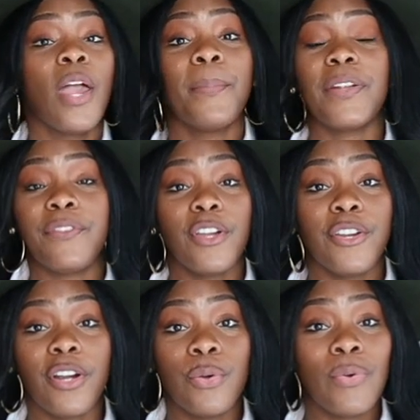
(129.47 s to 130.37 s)
But if you're a
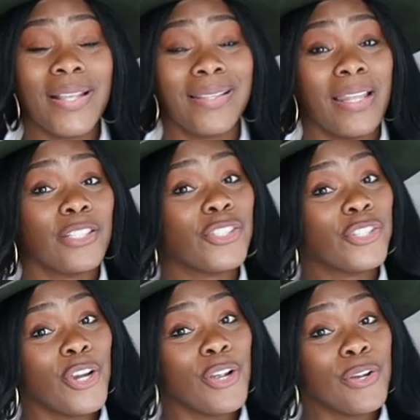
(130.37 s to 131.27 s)
girl who has a lot of
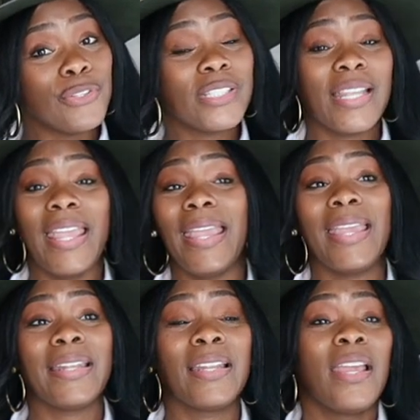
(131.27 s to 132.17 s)
skirts
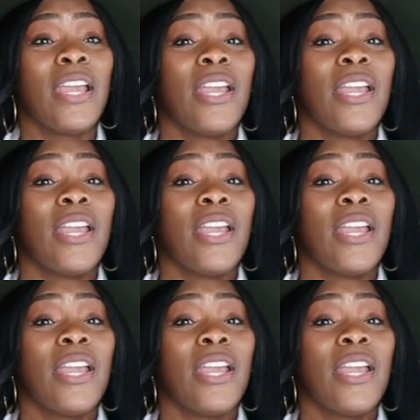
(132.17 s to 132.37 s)
and